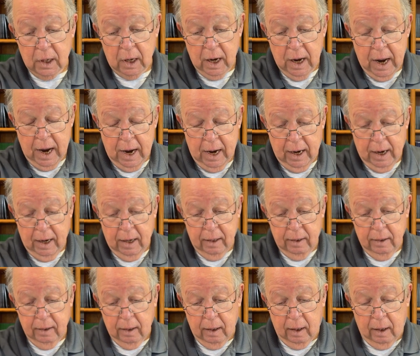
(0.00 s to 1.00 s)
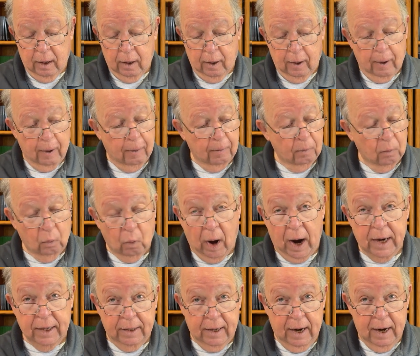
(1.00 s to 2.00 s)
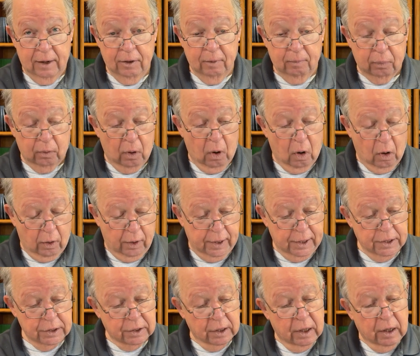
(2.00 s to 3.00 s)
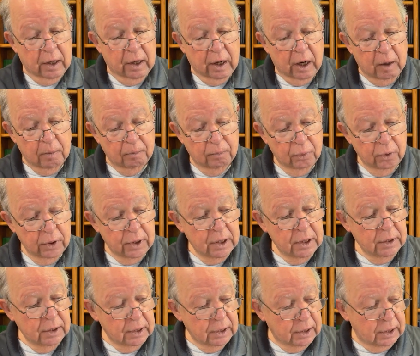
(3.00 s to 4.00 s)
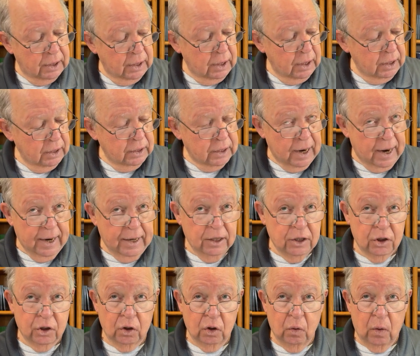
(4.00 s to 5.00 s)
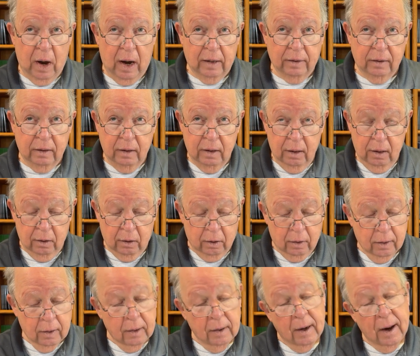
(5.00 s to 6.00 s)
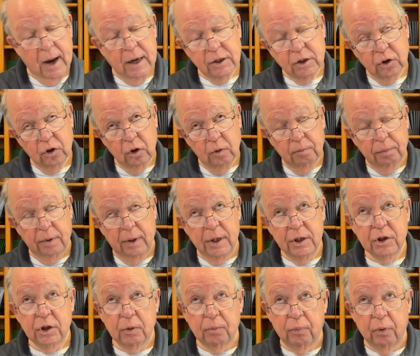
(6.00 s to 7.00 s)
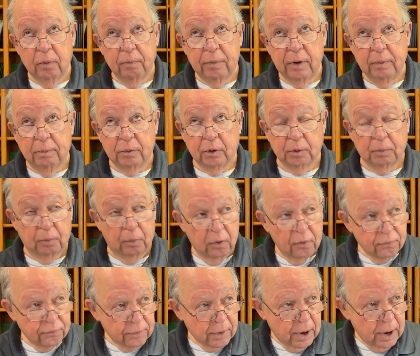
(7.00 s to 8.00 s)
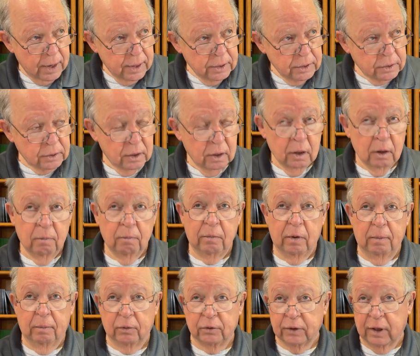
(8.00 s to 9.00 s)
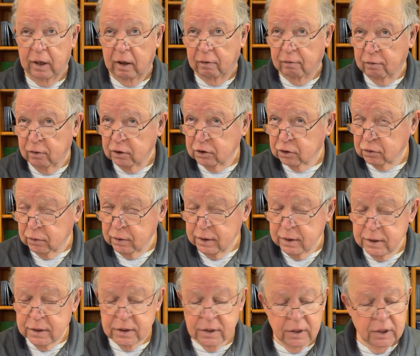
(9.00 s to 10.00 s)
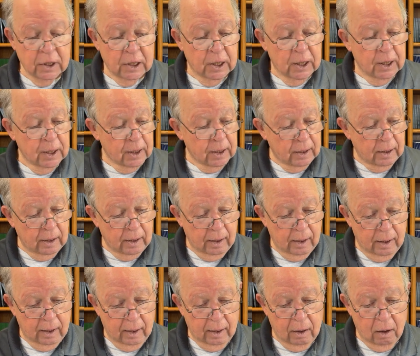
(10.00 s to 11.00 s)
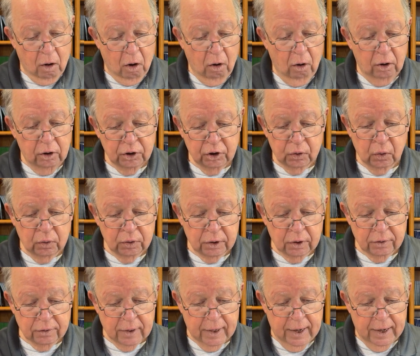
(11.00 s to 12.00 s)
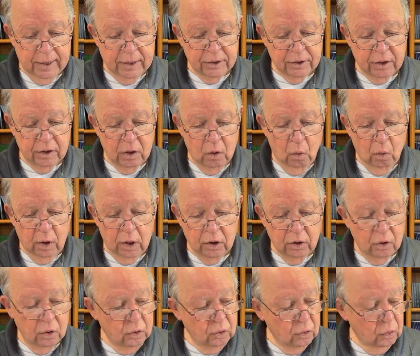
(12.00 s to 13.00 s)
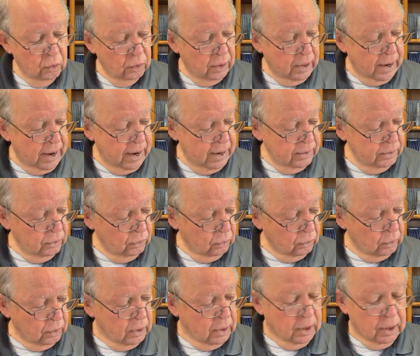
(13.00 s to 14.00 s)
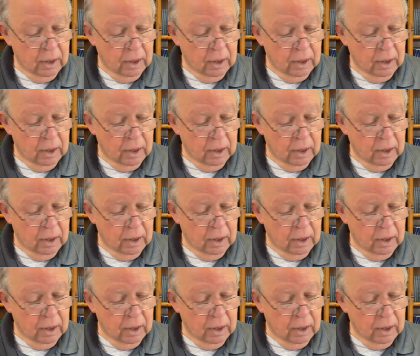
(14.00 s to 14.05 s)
and write down the priorities and put in the key dates throughout the year. That's a good place to put people's birthdays, people's anniversaries, all sorts of things that you want to do during an annual